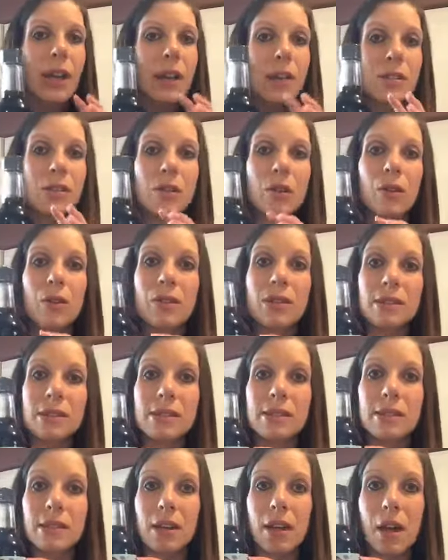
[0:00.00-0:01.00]
So this
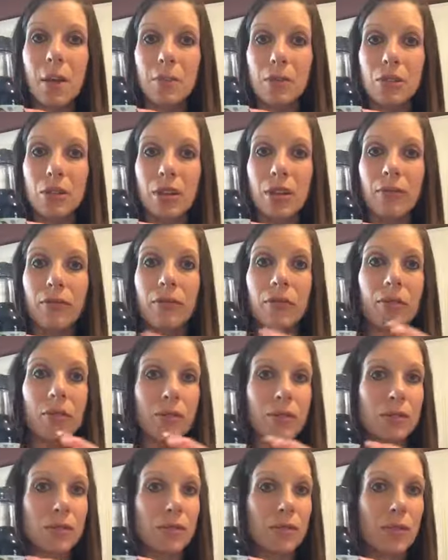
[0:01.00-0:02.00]
is an option for
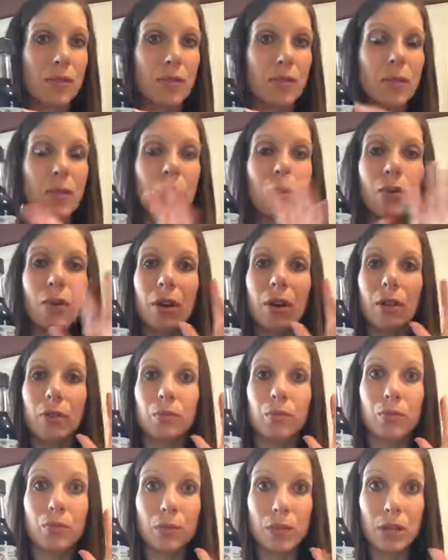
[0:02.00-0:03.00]
those of you who are
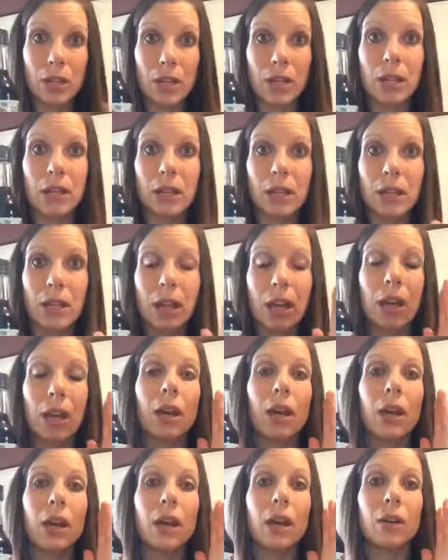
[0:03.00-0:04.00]
really
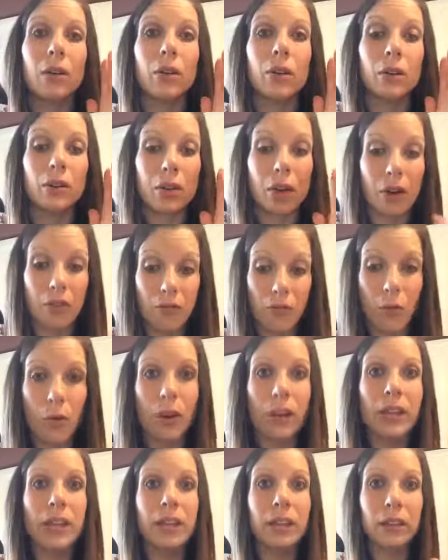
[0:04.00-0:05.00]

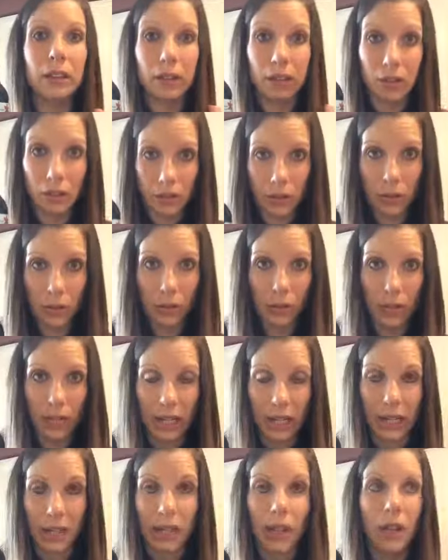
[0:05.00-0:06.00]
avoiding
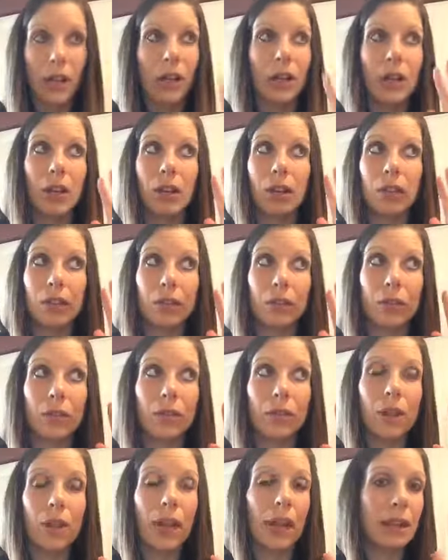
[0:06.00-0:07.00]
gluten.
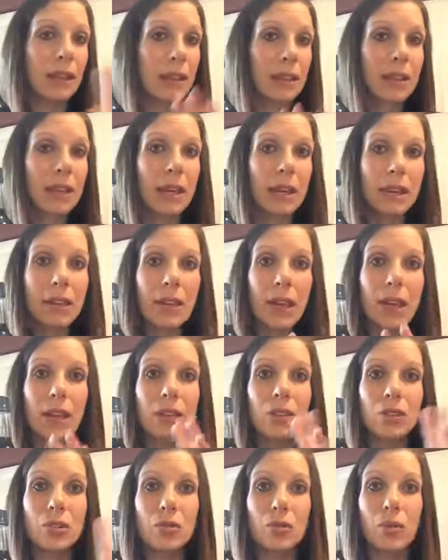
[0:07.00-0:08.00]
Anything that
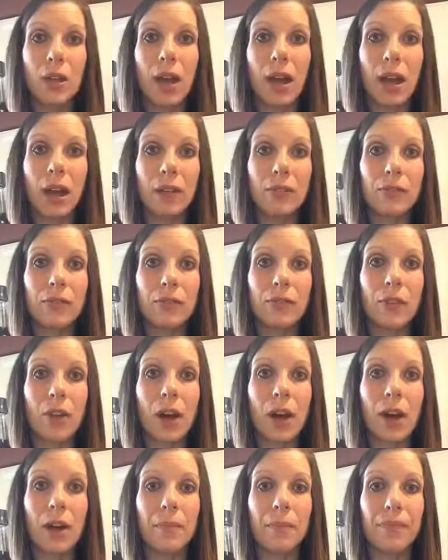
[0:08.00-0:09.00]
is derived
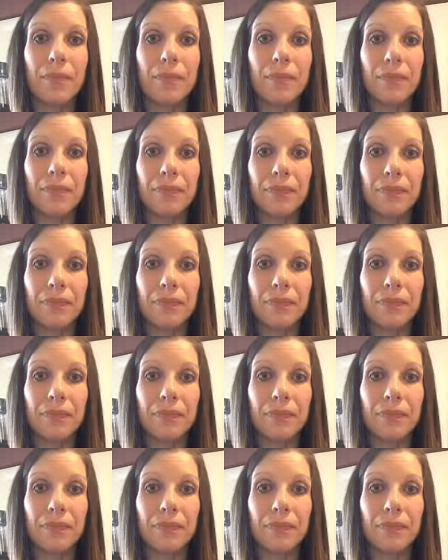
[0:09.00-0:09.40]
from,